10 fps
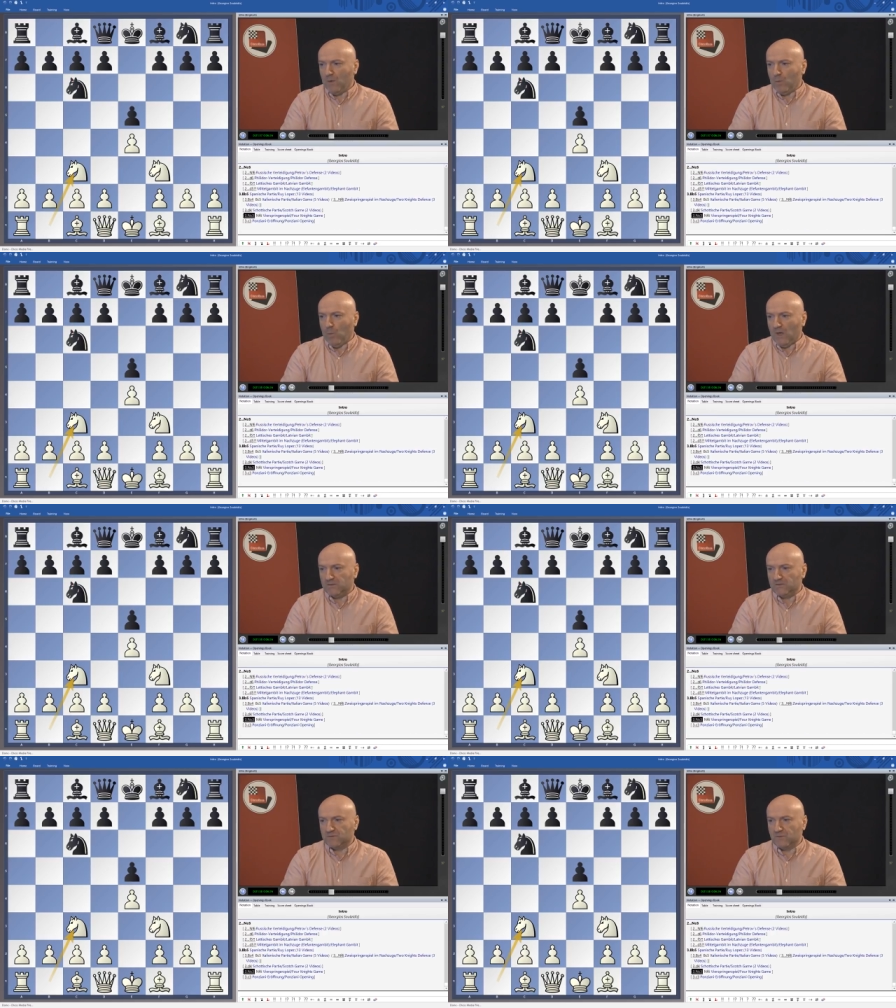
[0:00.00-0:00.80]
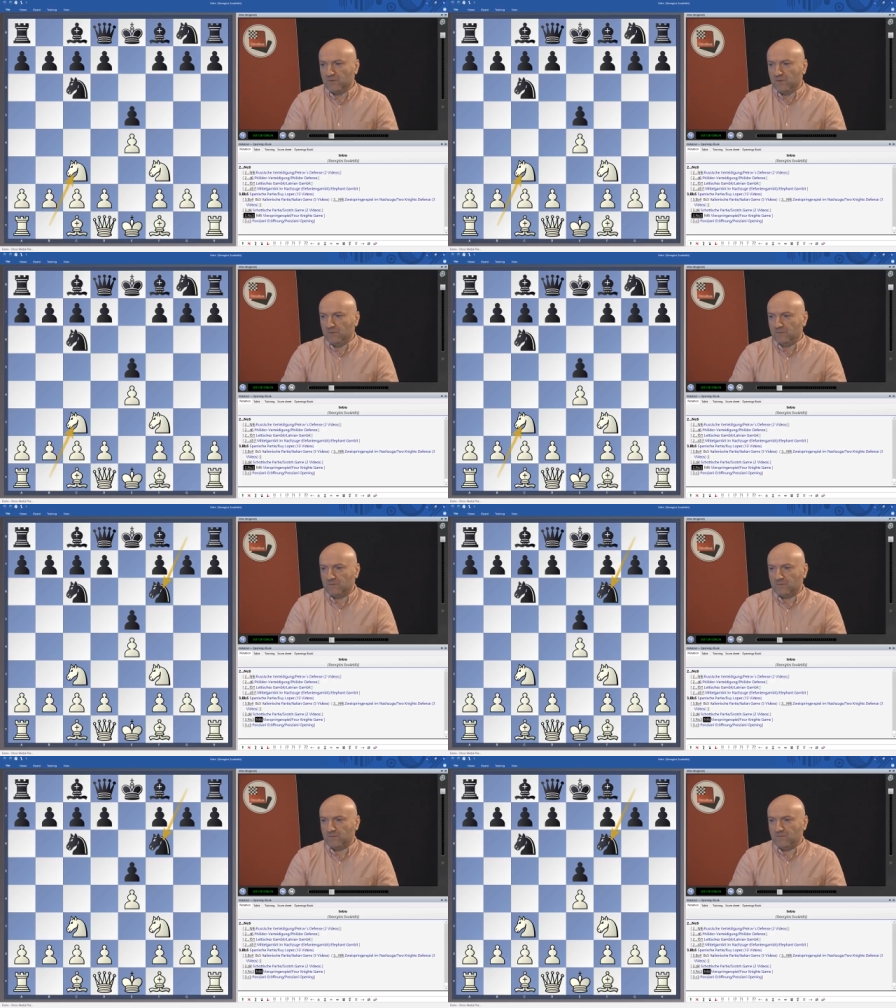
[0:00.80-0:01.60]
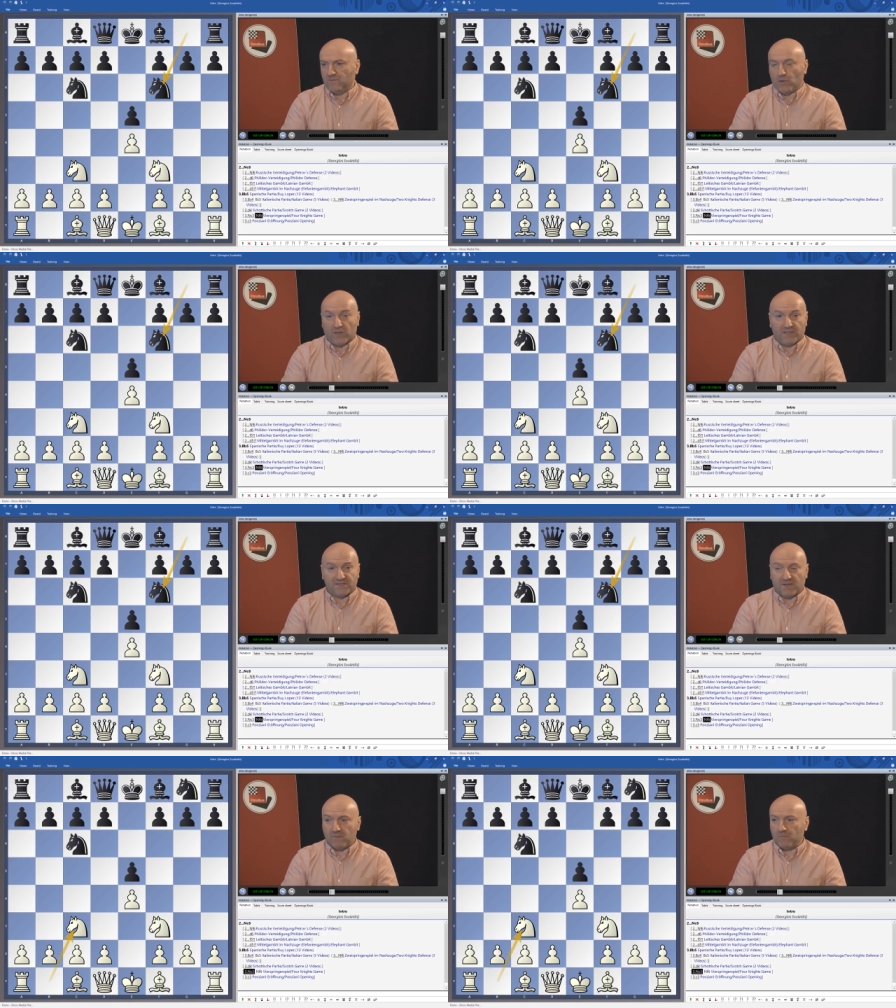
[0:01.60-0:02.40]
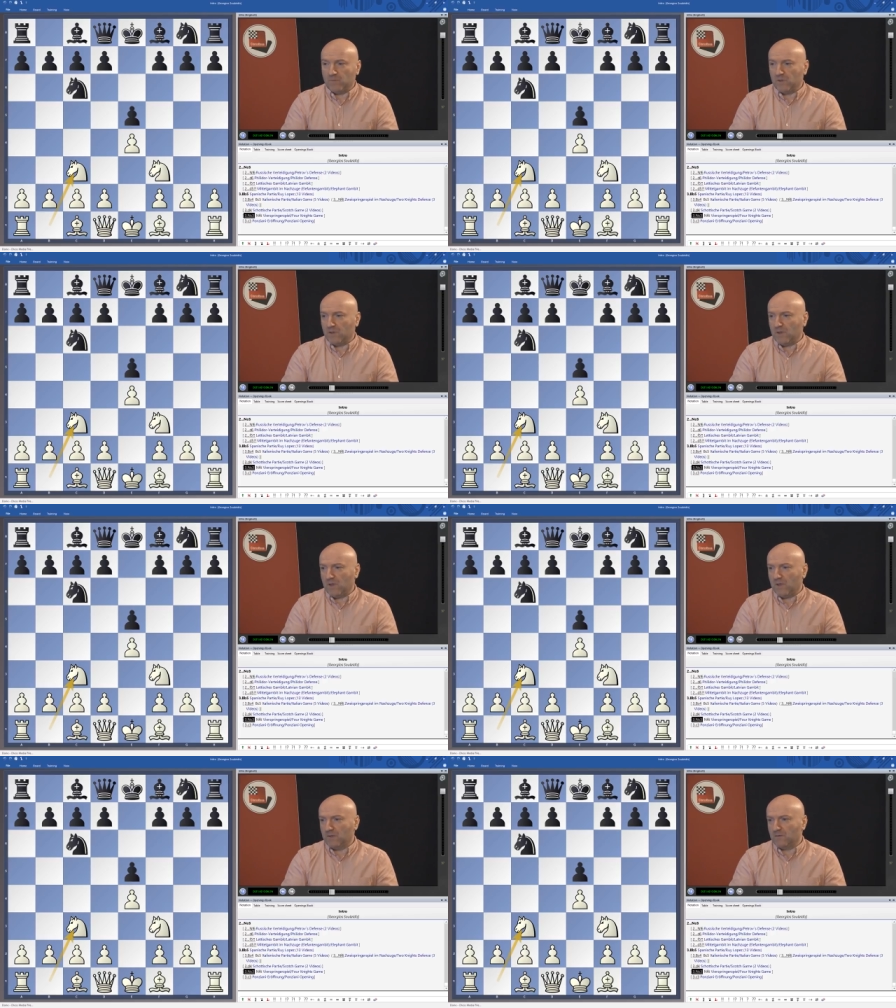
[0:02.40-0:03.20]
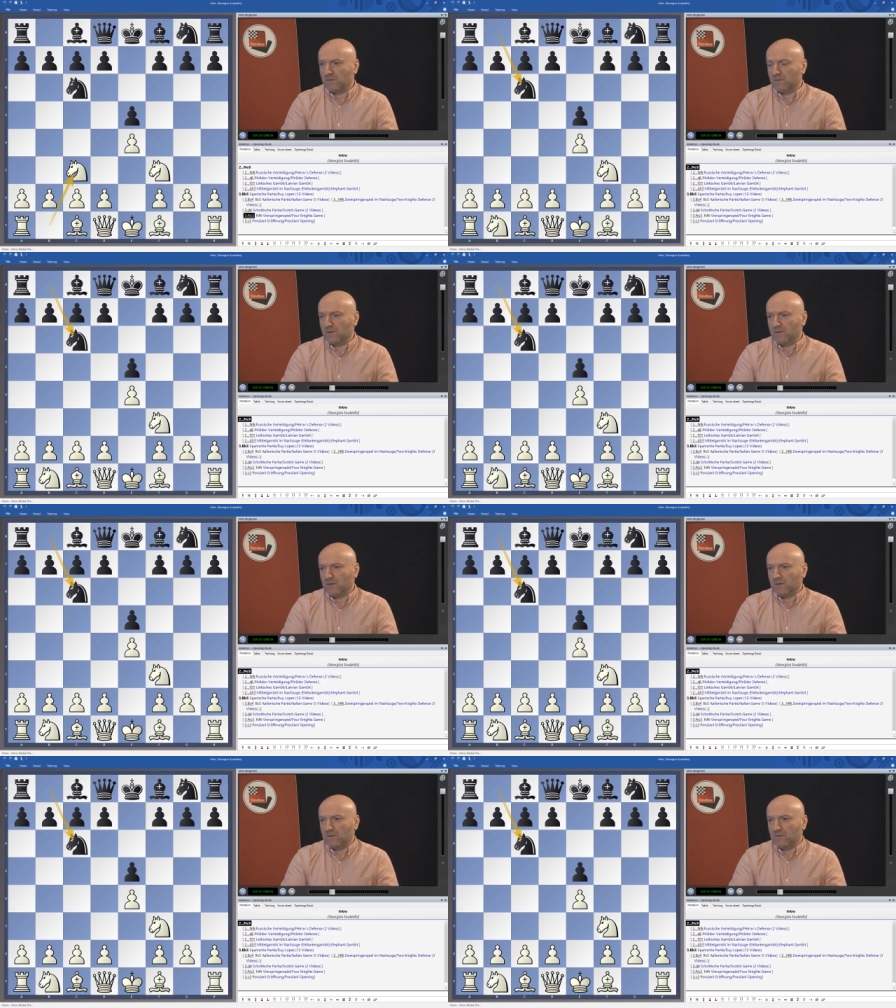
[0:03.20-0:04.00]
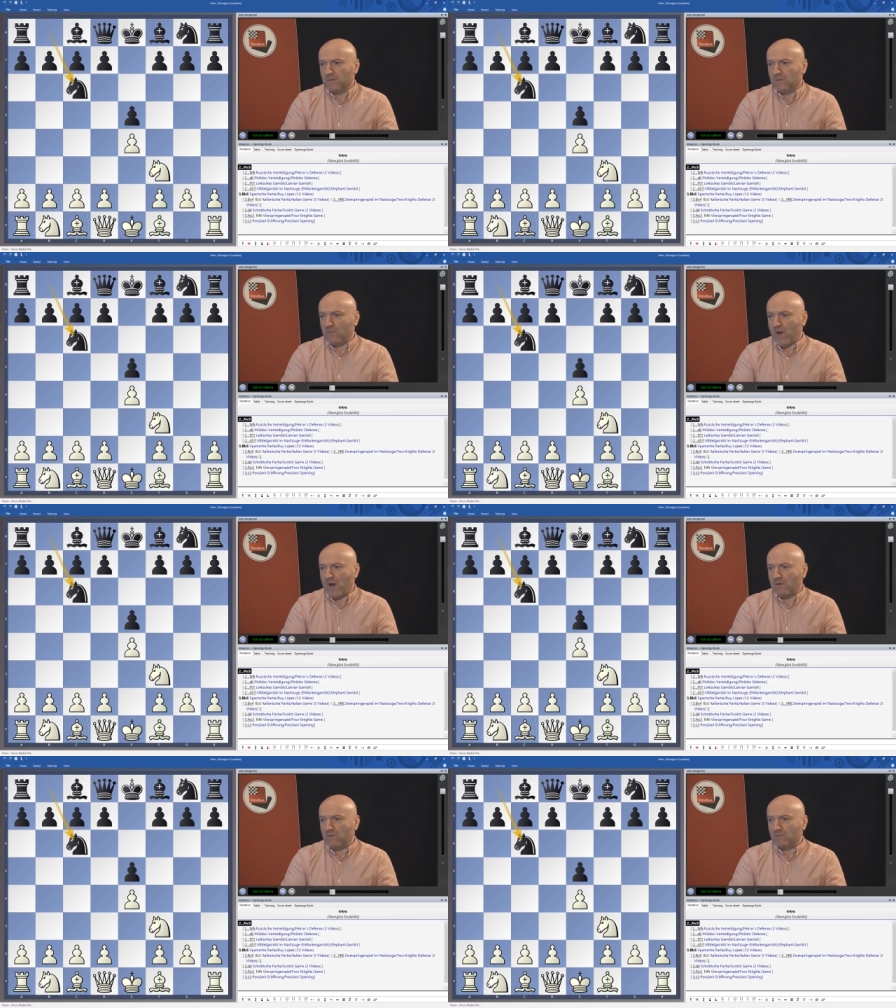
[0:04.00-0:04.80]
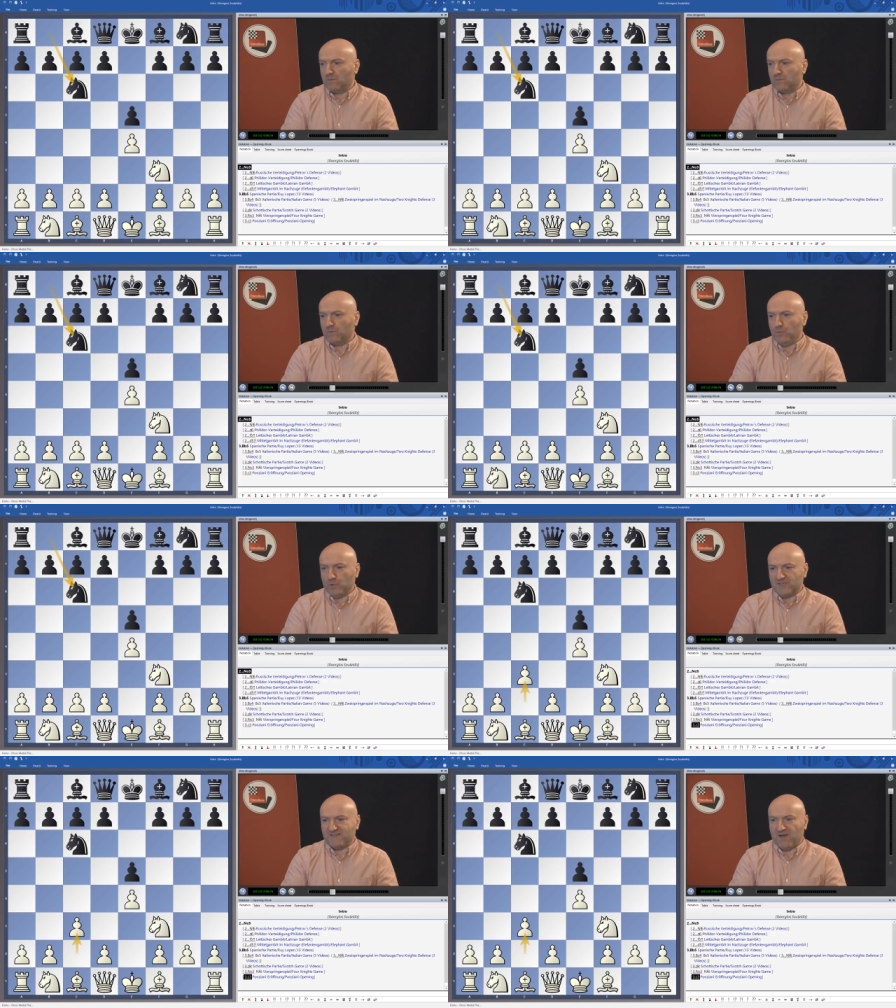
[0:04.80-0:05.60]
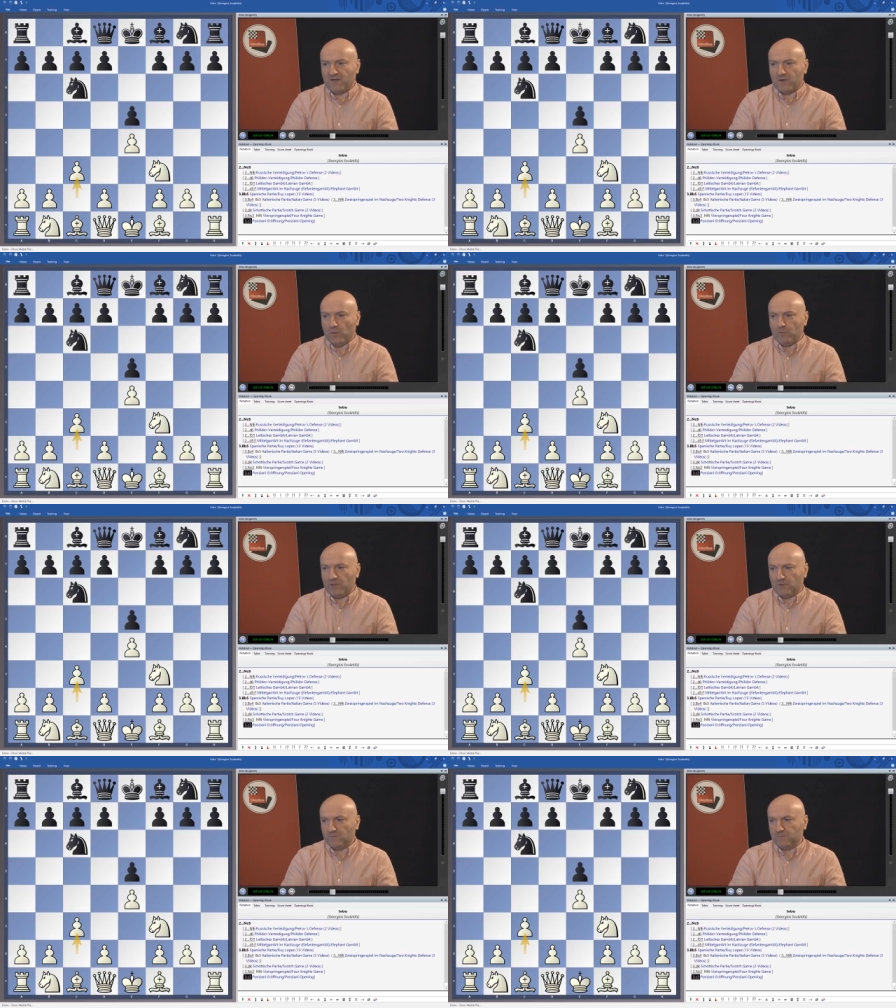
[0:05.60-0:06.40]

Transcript: one to the Four Knights game and the rare Ponziani opening.